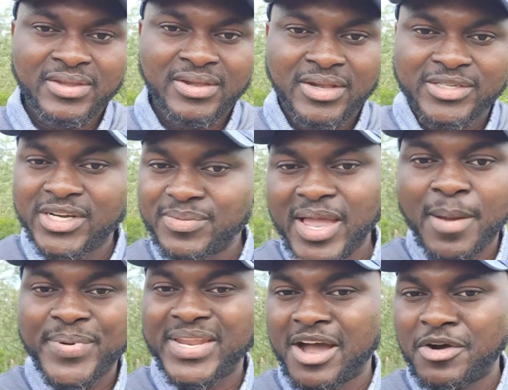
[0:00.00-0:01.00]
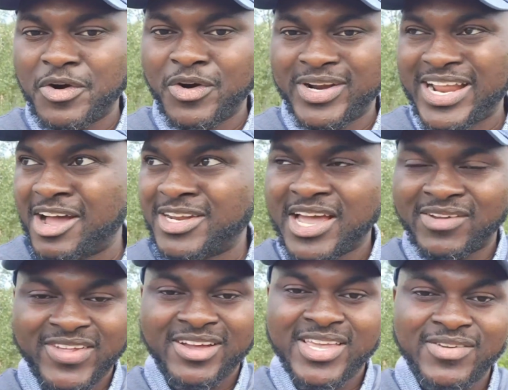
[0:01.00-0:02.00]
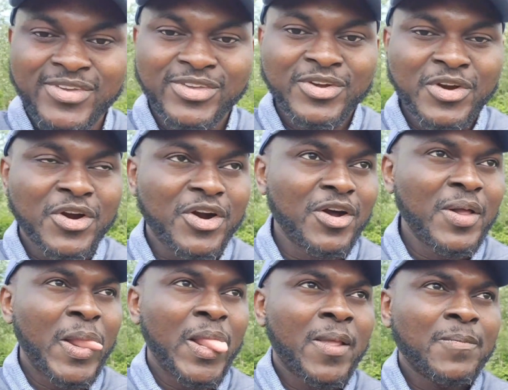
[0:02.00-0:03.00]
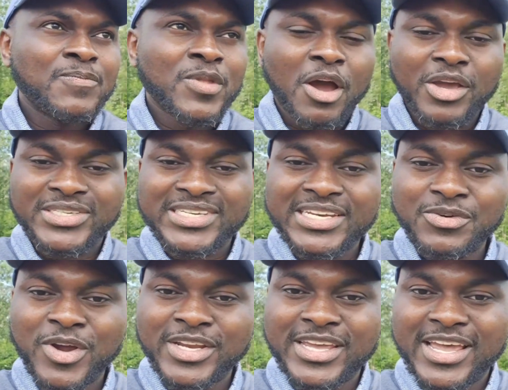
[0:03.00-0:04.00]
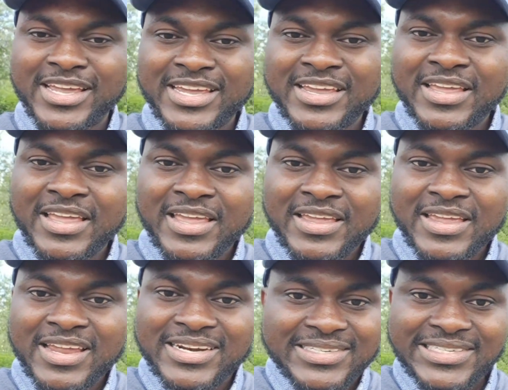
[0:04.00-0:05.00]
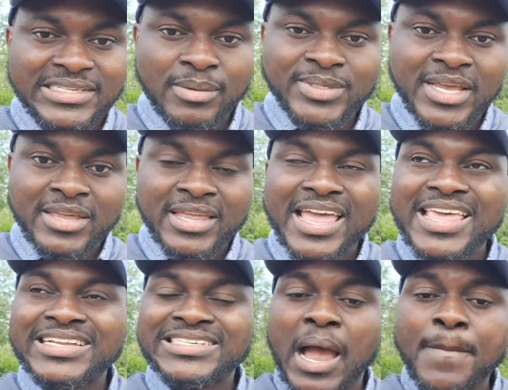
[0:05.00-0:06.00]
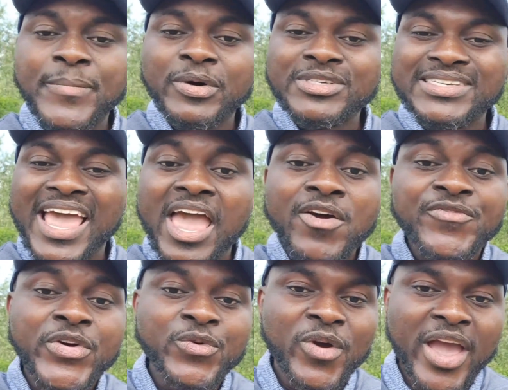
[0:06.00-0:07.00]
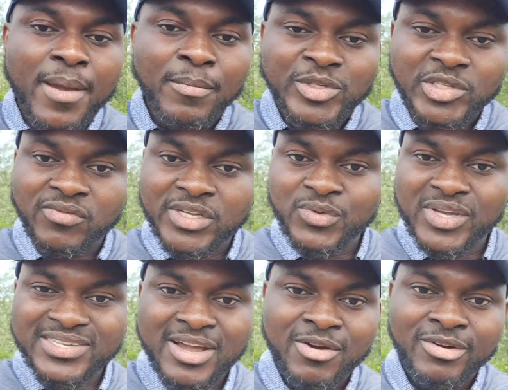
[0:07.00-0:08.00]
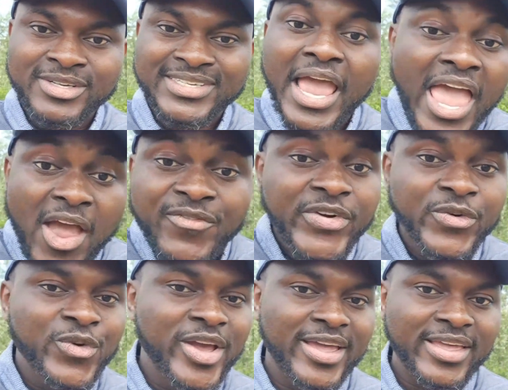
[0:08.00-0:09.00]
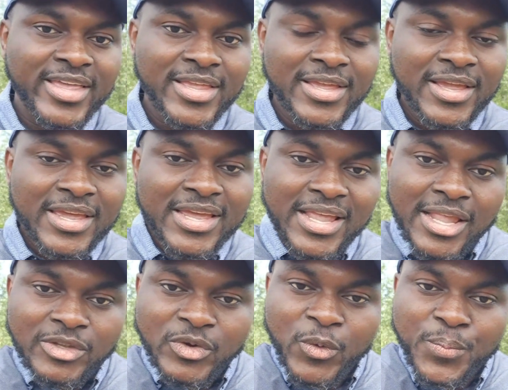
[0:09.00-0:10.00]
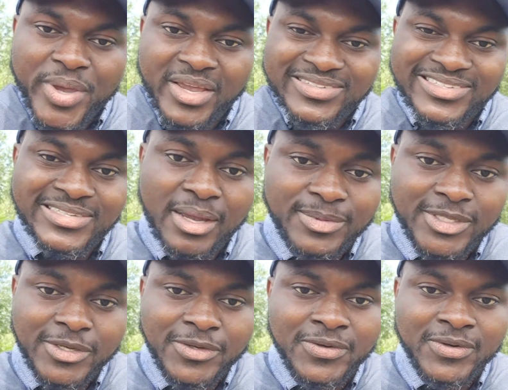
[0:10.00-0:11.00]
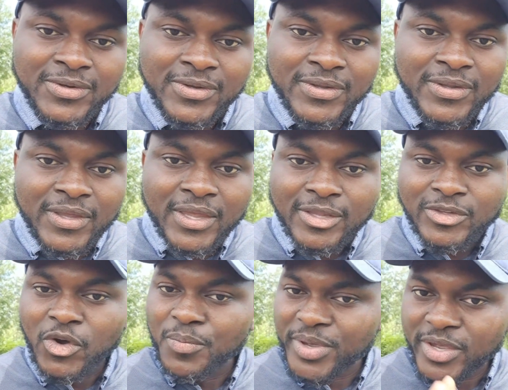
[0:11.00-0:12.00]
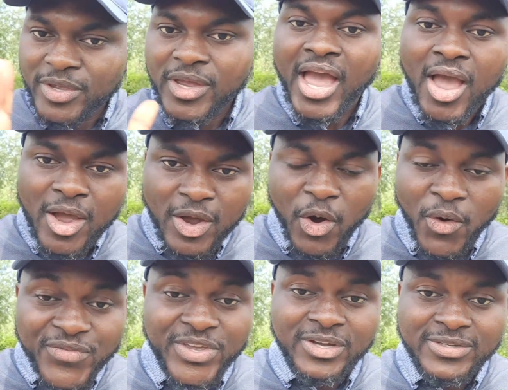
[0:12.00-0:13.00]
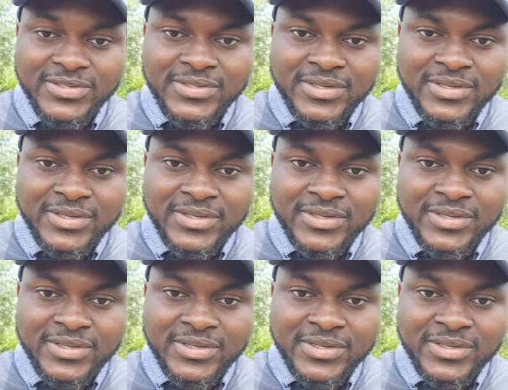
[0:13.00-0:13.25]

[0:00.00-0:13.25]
You shouldn't be happy that, oh, now they are not giving, or you see the way they. This thing I'm saying, it happens everywhere in most of these Western countries. Everywhere. It could be subtle, it could be obvious.